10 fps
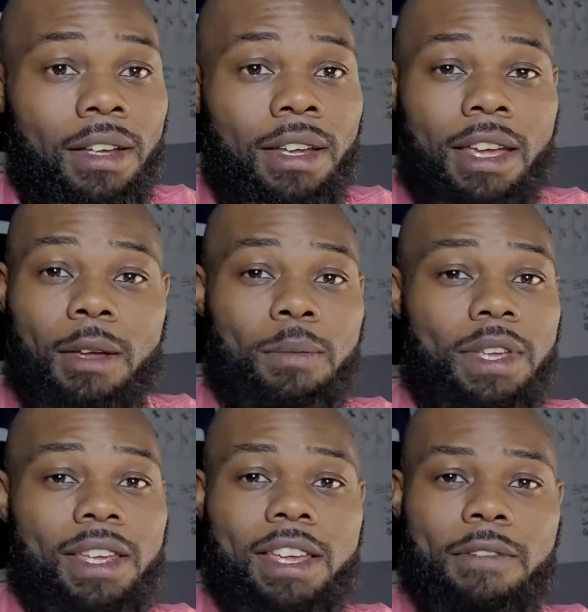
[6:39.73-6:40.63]
And
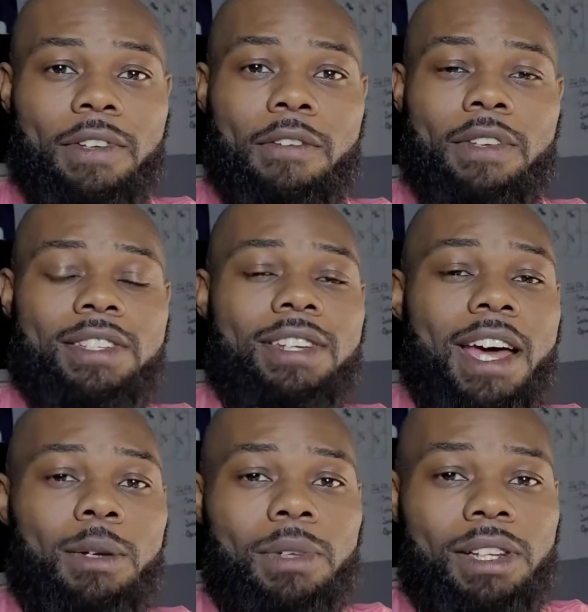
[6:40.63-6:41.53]
B, even if it's
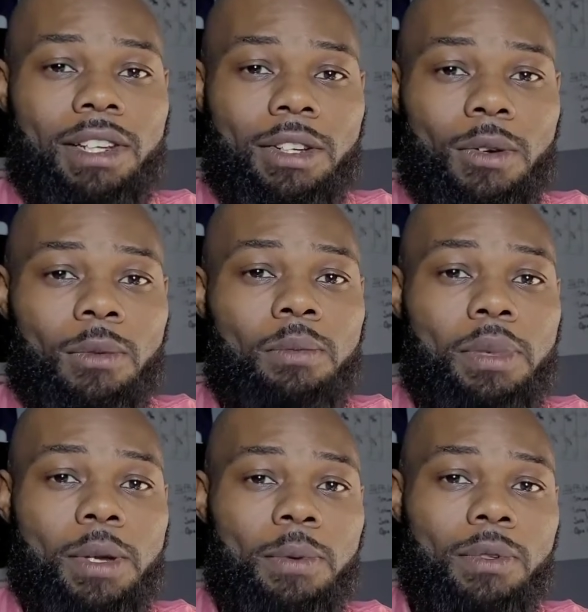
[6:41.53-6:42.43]
not a millennial,
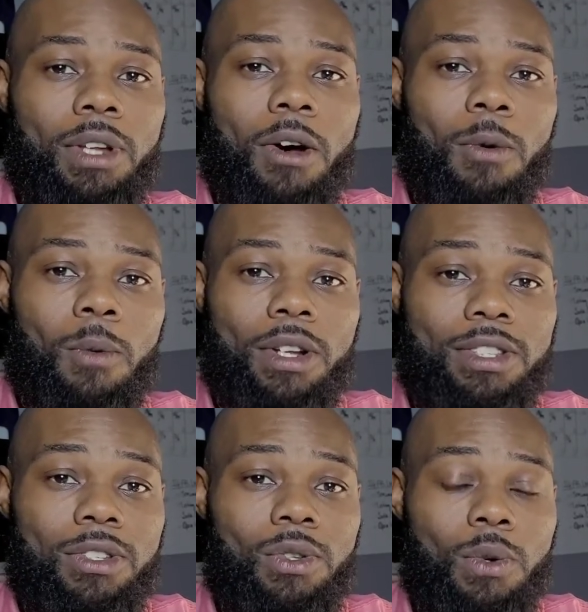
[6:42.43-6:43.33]
people don't want
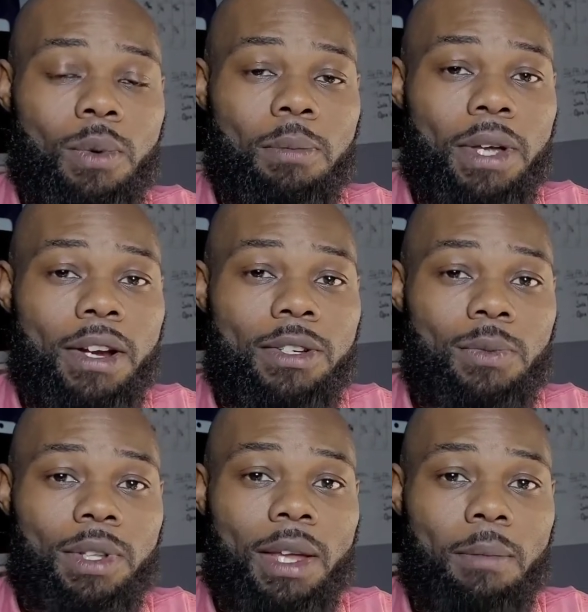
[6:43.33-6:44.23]
to do repairs
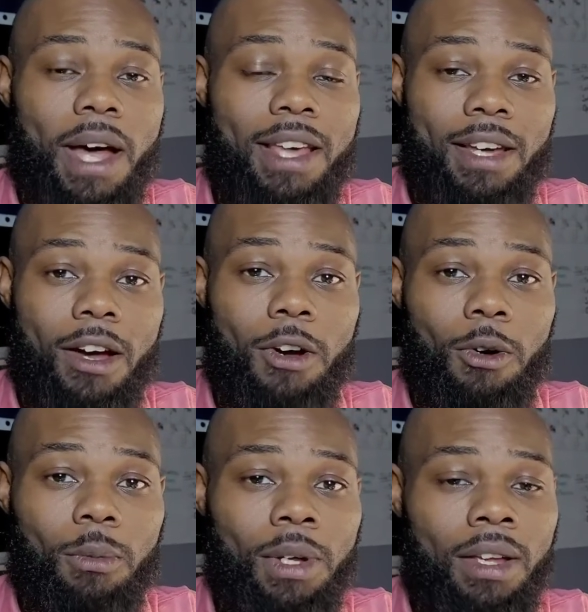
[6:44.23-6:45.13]
when they buy the
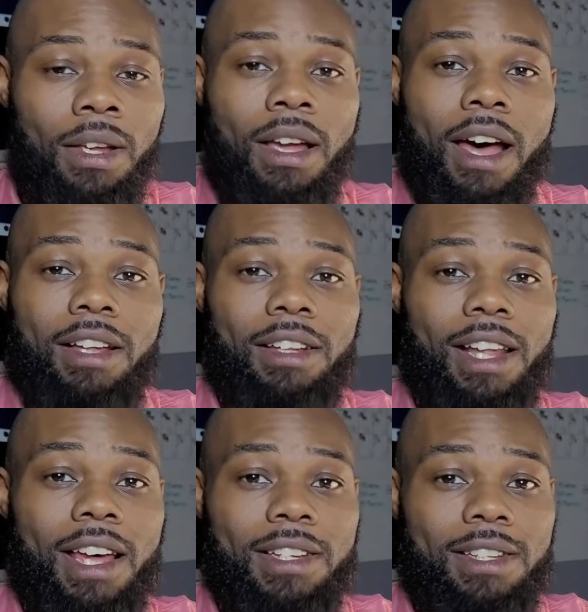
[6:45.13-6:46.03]
home
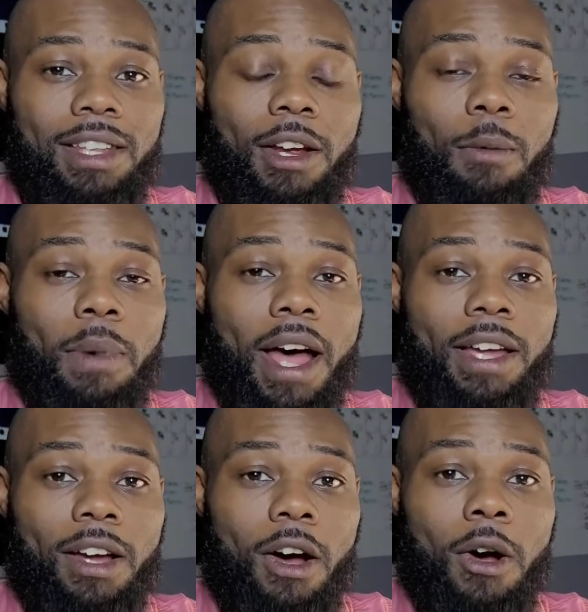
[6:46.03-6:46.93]
unless they're
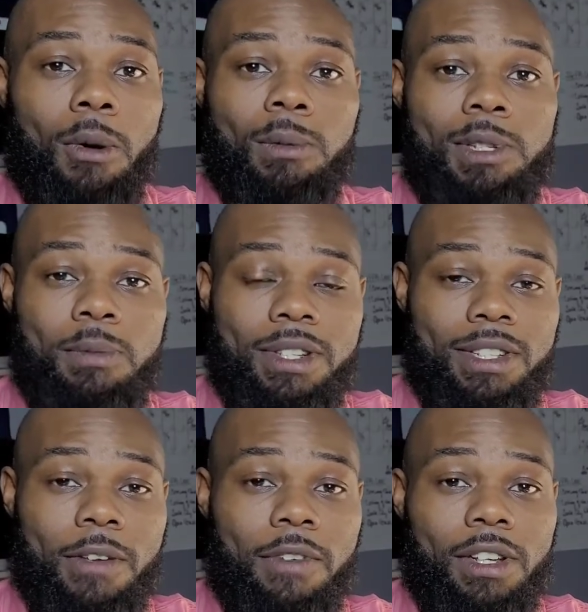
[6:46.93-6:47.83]
buying a home
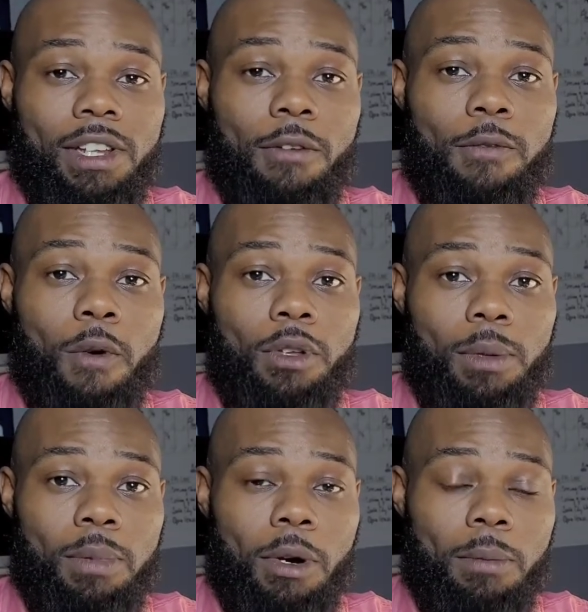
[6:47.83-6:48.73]
specifically for the
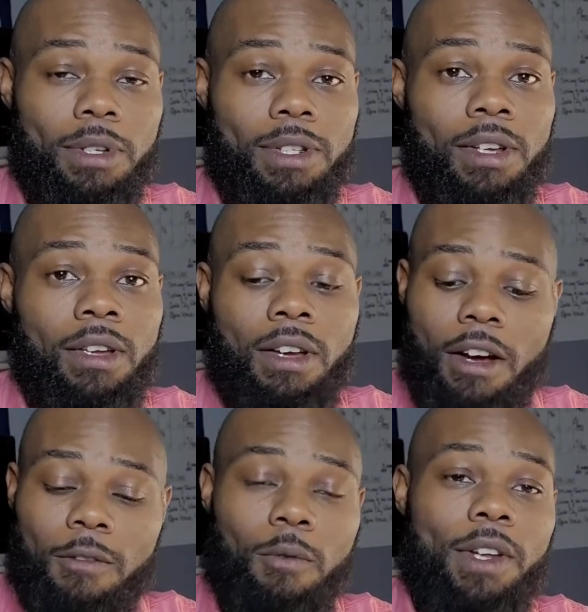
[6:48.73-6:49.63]
purpose
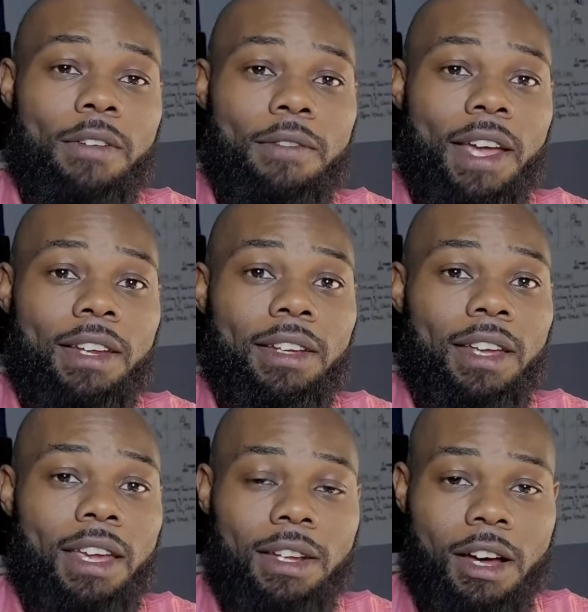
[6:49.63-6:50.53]
of renovating
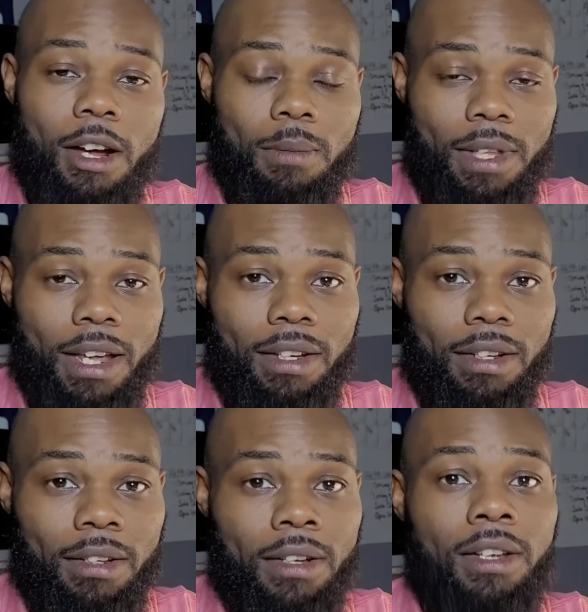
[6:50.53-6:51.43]
and updating.
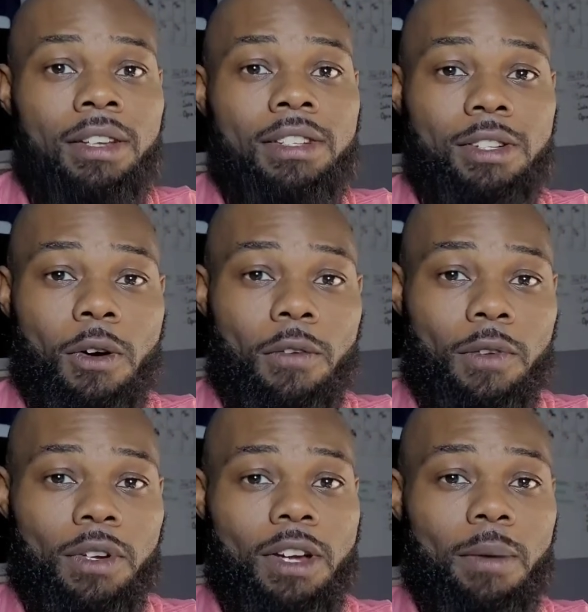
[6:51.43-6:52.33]
So if
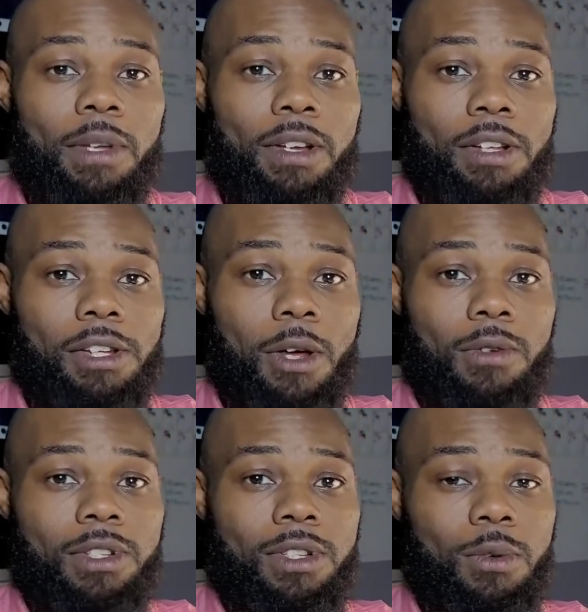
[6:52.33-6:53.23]
you're coming
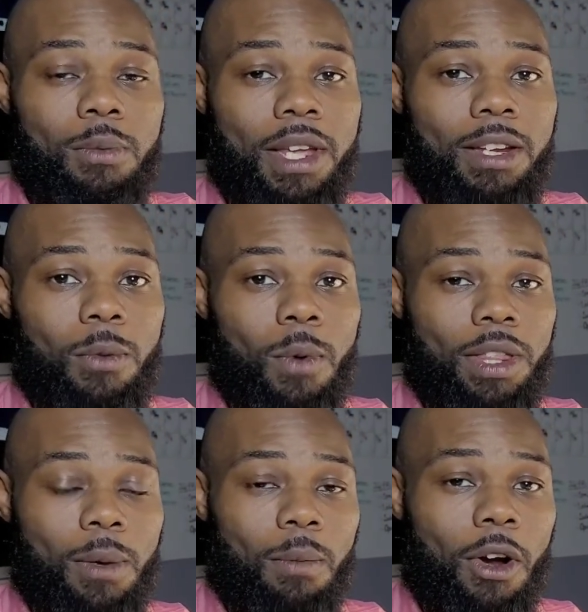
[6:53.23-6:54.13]
close to meeting what
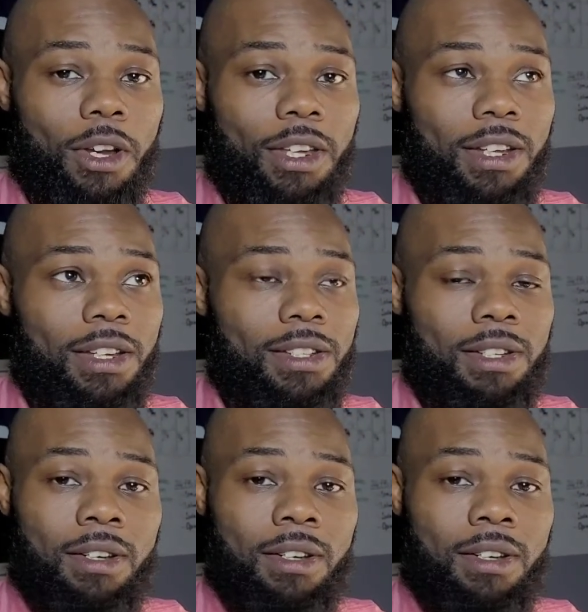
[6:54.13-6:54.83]
the market is